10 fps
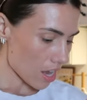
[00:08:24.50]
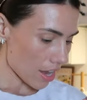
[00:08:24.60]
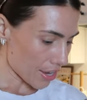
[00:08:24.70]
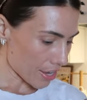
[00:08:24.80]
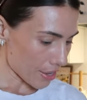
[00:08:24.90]

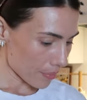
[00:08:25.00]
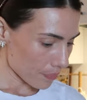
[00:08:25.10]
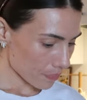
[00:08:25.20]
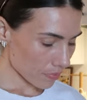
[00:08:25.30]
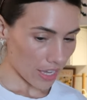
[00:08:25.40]
a
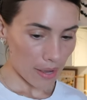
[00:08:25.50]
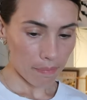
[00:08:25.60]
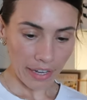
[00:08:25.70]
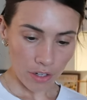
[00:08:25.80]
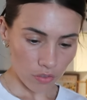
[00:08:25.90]

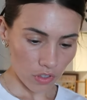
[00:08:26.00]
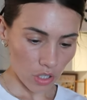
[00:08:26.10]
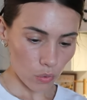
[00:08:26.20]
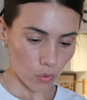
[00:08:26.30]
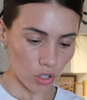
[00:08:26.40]

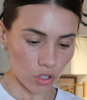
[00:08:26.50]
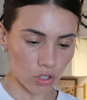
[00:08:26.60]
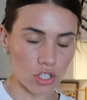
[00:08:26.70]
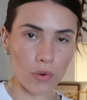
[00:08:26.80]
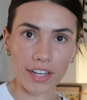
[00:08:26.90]
microphone.
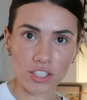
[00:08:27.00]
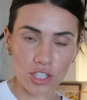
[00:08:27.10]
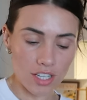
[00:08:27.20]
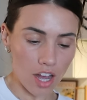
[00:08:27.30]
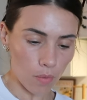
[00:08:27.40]
So I
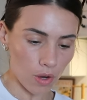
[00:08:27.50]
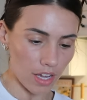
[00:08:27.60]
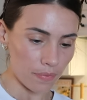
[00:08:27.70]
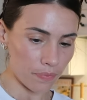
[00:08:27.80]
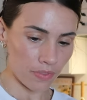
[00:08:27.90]
just got
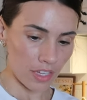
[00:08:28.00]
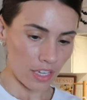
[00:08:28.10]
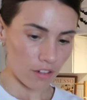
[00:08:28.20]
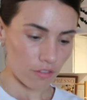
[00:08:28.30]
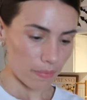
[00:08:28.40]
one
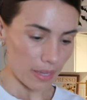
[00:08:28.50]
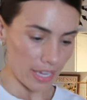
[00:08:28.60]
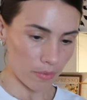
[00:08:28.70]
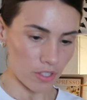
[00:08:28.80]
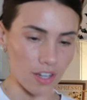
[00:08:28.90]
from
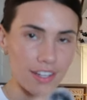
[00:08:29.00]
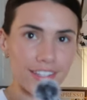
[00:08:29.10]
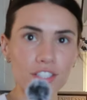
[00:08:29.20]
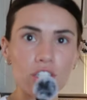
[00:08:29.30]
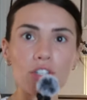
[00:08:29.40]
Amazon.
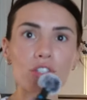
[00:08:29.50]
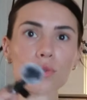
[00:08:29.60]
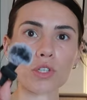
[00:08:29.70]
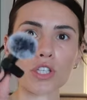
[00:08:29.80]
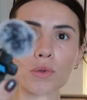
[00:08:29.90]
These are so
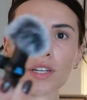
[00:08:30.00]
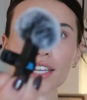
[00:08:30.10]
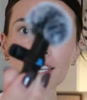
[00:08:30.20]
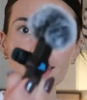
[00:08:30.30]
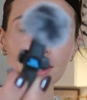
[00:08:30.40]

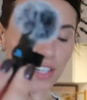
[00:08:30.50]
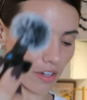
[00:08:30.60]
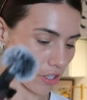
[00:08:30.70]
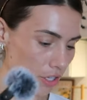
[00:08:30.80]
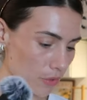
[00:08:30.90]
cutie. Look
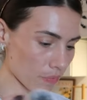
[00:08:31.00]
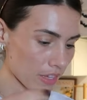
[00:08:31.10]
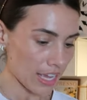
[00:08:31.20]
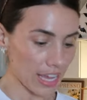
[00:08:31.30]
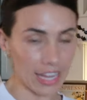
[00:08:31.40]
how cute.
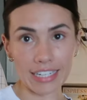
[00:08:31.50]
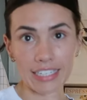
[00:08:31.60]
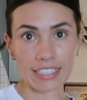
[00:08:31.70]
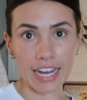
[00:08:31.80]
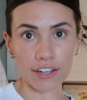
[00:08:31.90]
And I
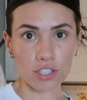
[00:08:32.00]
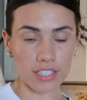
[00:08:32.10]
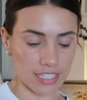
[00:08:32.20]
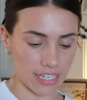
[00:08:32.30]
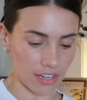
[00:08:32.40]
need to actually
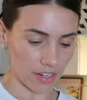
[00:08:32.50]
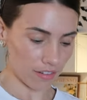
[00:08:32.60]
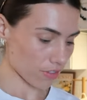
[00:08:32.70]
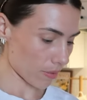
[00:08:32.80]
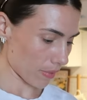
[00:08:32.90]
sit down
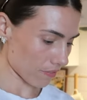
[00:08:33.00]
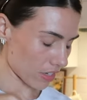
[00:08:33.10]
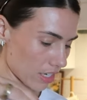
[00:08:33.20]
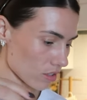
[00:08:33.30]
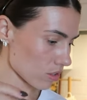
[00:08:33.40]
and film that
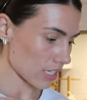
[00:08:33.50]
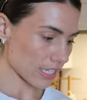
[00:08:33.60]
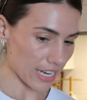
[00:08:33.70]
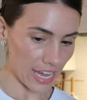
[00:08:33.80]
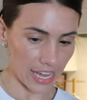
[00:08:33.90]
video
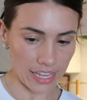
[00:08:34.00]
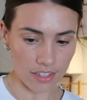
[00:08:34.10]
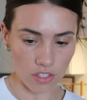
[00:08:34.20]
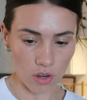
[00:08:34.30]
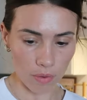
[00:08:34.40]
today.
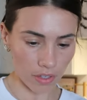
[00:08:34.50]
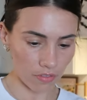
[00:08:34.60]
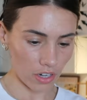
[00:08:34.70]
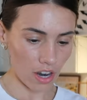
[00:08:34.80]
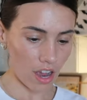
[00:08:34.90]
So I'm gonna
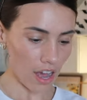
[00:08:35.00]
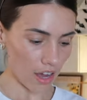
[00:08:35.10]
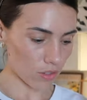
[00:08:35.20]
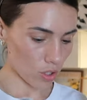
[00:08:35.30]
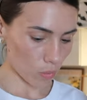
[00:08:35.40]
figure out
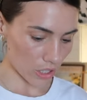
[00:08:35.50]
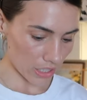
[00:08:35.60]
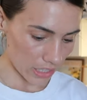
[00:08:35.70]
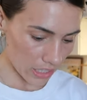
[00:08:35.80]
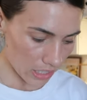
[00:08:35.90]
how to
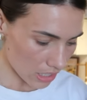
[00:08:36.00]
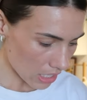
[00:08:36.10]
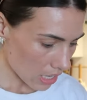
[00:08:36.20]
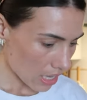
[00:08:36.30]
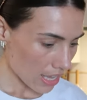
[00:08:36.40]
work these.
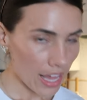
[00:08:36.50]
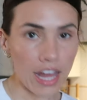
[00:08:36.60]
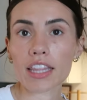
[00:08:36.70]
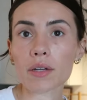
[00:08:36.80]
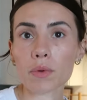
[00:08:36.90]

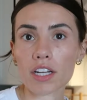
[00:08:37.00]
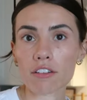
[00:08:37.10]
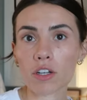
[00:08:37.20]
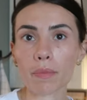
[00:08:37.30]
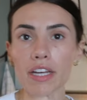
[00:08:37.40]
And then we're gonna film